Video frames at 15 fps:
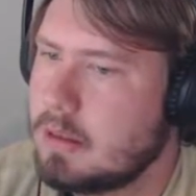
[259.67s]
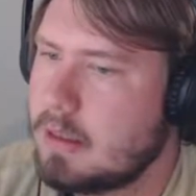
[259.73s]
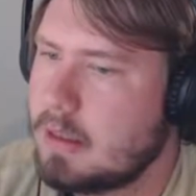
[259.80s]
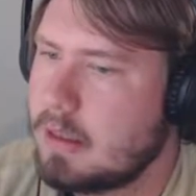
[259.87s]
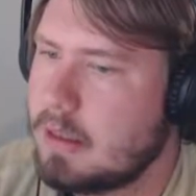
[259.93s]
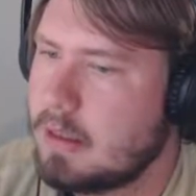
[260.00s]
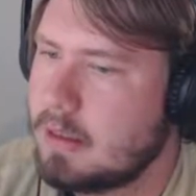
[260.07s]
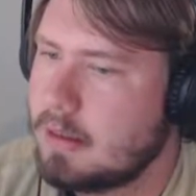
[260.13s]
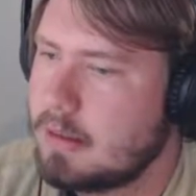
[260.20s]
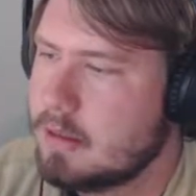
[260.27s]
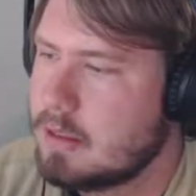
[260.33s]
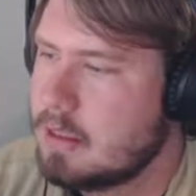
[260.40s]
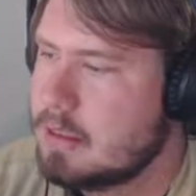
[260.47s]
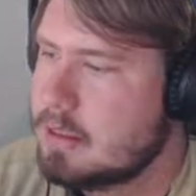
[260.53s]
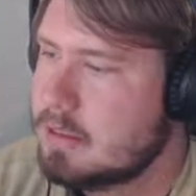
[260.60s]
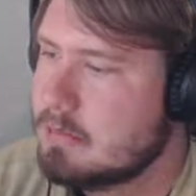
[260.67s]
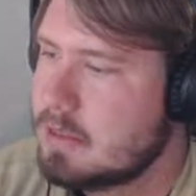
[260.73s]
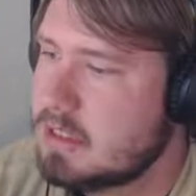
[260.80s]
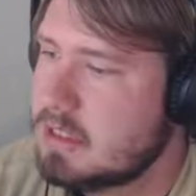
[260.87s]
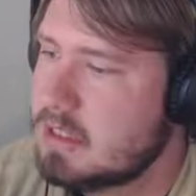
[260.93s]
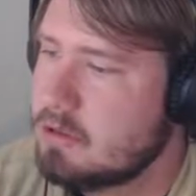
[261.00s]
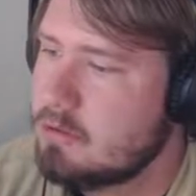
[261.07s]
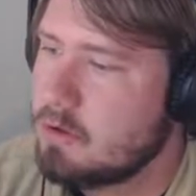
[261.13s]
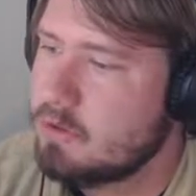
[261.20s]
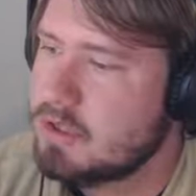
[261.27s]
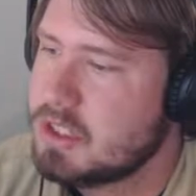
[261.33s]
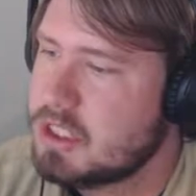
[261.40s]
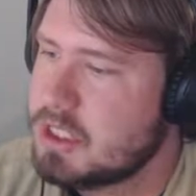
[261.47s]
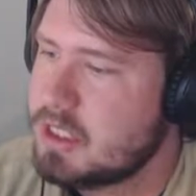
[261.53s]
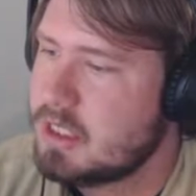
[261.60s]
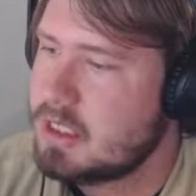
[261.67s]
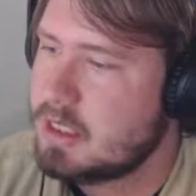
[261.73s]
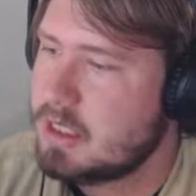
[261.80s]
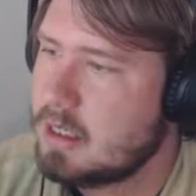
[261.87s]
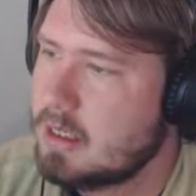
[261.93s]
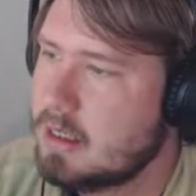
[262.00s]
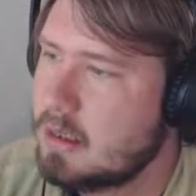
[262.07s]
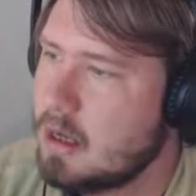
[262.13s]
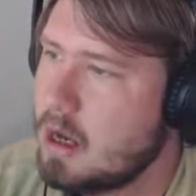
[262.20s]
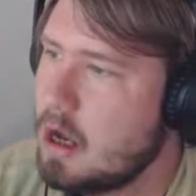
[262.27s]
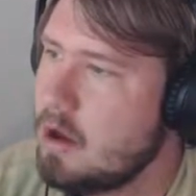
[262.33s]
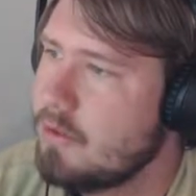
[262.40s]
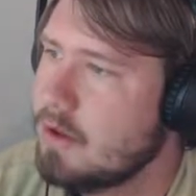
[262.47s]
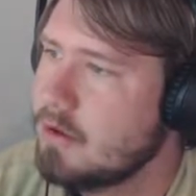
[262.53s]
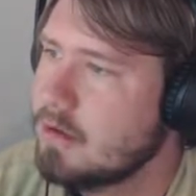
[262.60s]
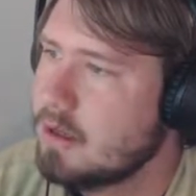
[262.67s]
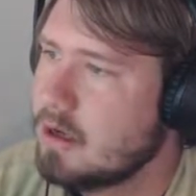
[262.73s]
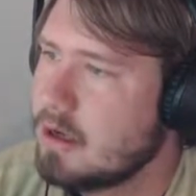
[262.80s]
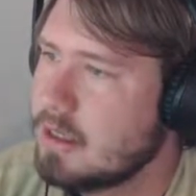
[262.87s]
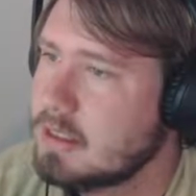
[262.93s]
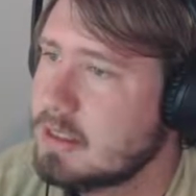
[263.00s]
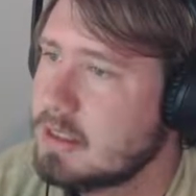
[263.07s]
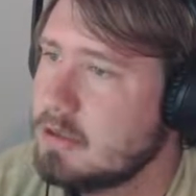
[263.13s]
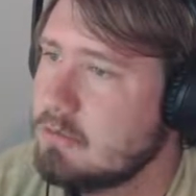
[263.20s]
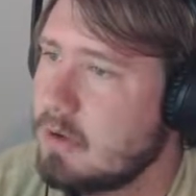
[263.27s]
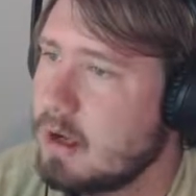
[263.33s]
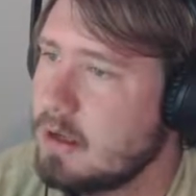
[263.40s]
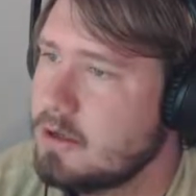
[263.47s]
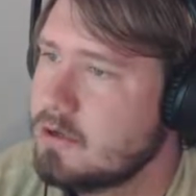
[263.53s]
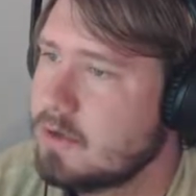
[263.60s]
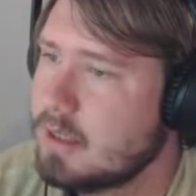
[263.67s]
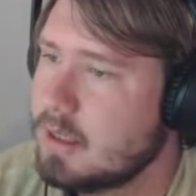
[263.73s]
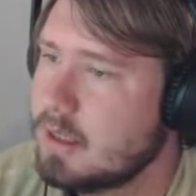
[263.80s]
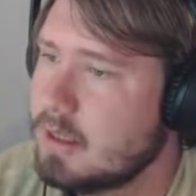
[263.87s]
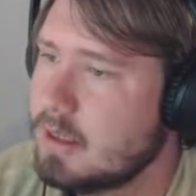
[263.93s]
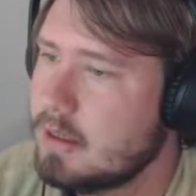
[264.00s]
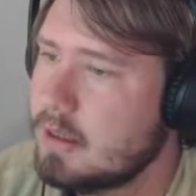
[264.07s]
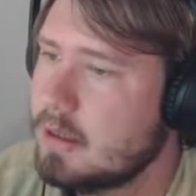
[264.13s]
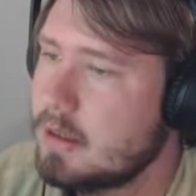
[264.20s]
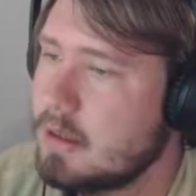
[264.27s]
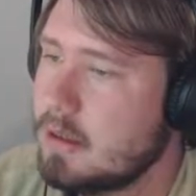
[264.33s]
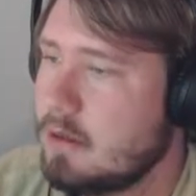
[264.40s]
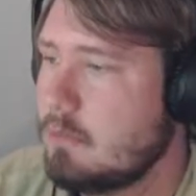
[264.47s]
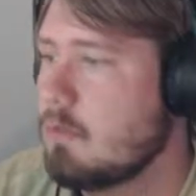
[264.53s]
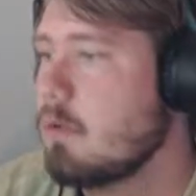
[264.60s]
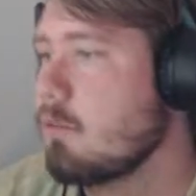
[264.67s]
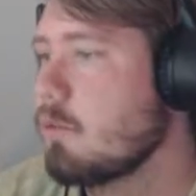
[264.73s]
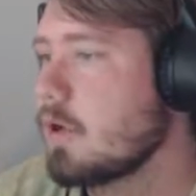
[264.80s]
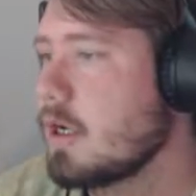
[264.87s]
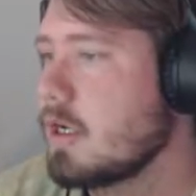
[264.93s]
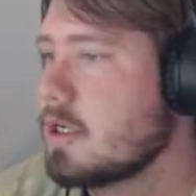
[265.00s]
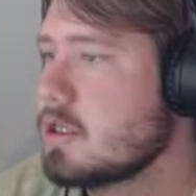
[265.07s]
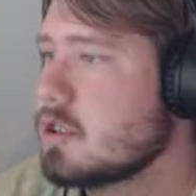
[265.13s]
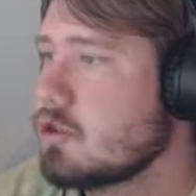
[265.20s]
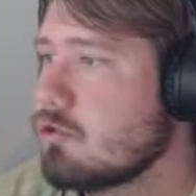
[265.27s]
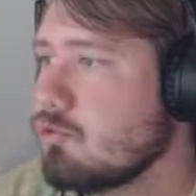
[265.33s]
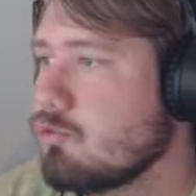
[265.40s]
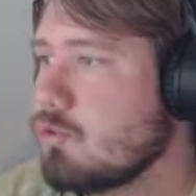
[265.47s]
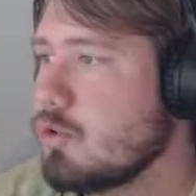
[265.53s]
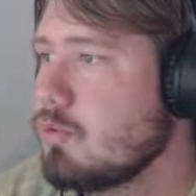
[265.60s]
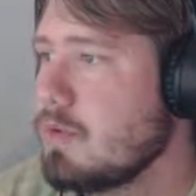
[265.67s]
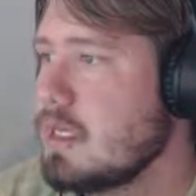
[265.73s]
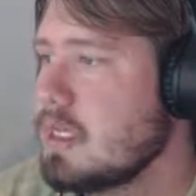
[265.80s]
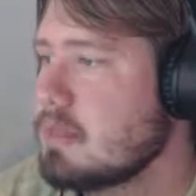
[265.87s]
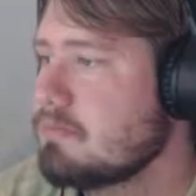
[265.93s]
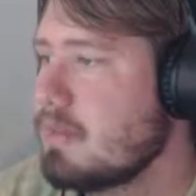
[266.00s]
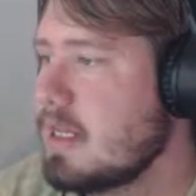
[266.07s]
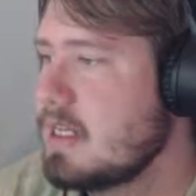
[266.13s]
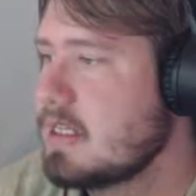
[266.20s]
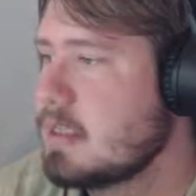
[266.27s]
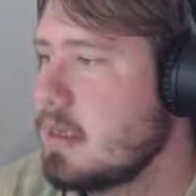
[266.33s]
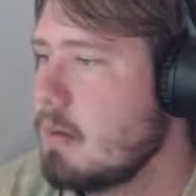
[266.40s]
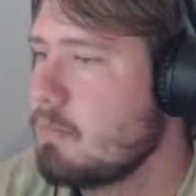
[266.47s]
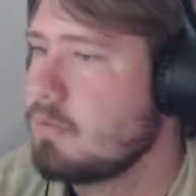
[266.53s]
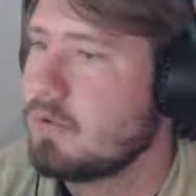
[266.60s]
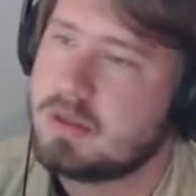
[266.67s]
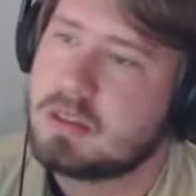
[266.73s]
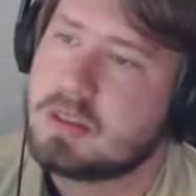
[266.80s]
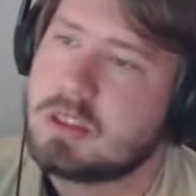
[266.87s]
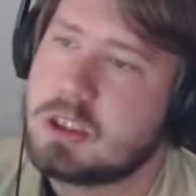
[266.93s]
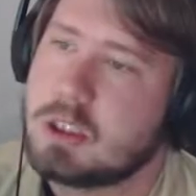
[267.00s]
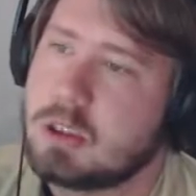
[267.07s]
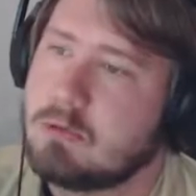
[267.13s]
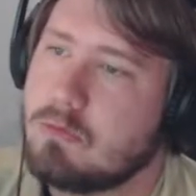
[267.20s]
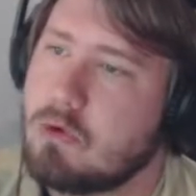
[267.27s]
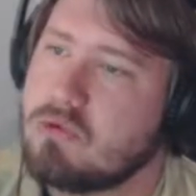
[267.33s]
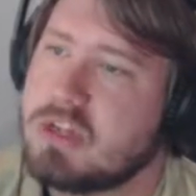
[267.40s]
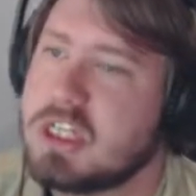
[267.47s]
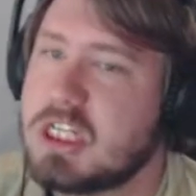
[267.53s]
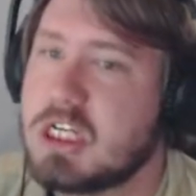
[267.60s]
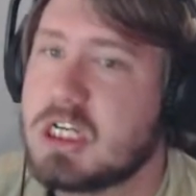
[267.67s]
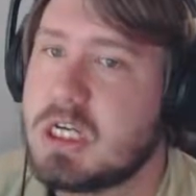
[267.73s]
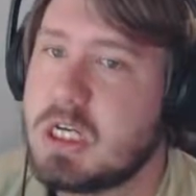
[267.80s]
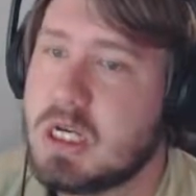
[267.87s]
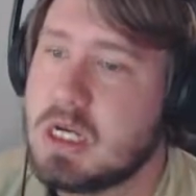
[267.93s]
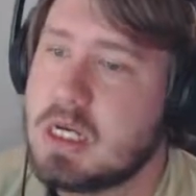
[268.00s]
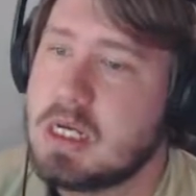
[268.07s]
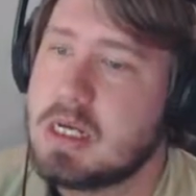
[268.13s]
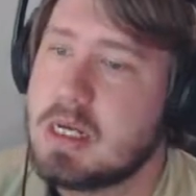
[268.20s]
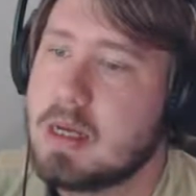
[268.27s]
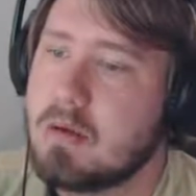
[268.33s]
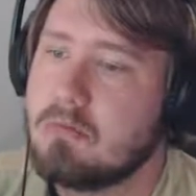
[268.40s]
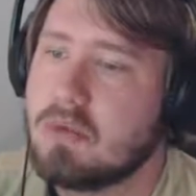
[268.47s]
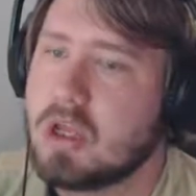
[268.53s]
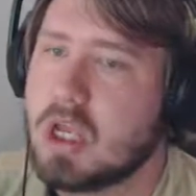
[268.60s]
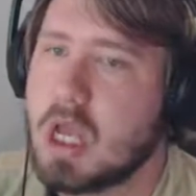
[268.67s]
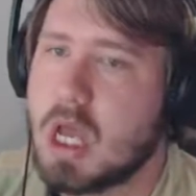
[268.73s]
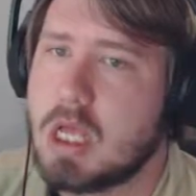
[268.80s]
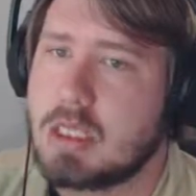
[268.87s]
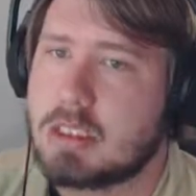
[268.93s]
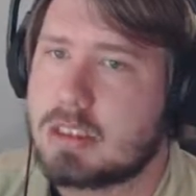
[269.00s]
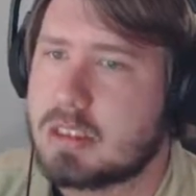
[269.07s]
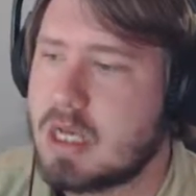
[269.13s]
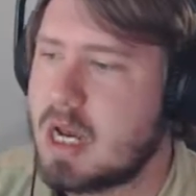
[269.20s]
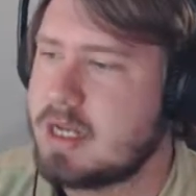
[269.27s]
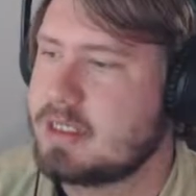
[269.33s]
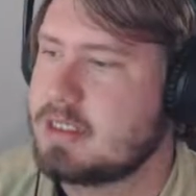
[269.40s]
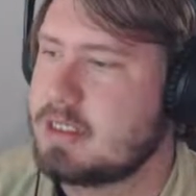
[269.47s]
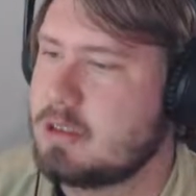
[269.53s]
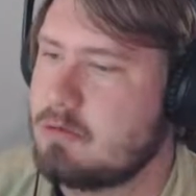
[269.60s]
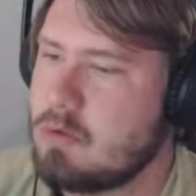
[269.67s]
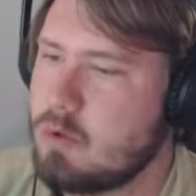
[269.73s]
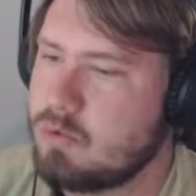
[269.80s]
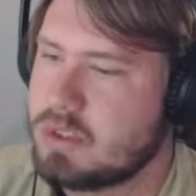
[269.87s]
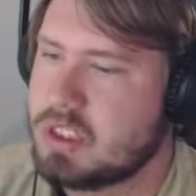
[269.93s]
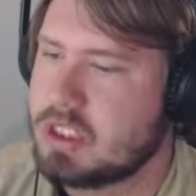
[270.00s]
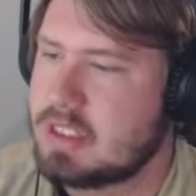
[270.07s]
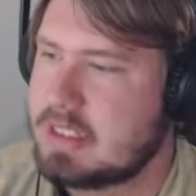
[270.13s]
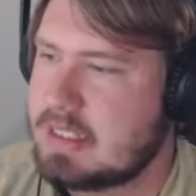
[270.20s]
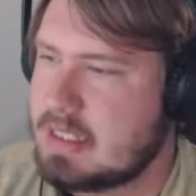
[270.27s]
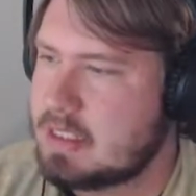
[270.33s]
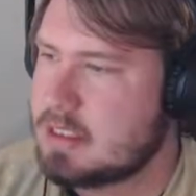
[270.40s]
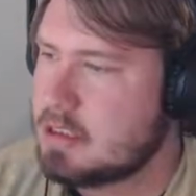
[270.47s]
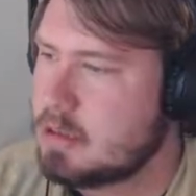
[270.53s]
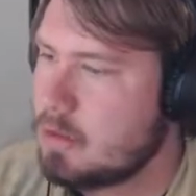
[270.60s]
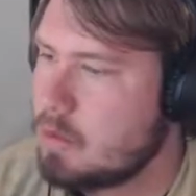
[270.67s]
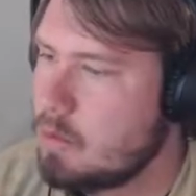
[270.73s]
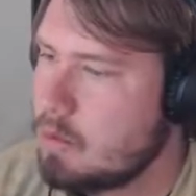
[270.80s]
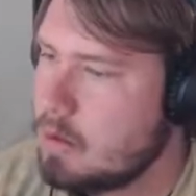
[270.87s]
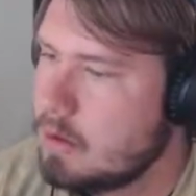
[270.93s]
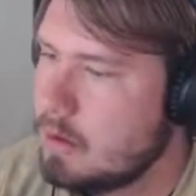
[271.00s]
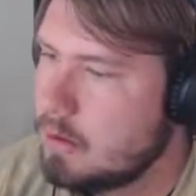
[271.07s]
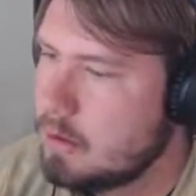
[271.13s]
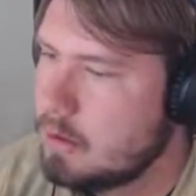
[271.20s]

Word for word: And get some zero G. Oh, they only cost 200. Well, we're gonna screw this place up with zero G because I0 just said so.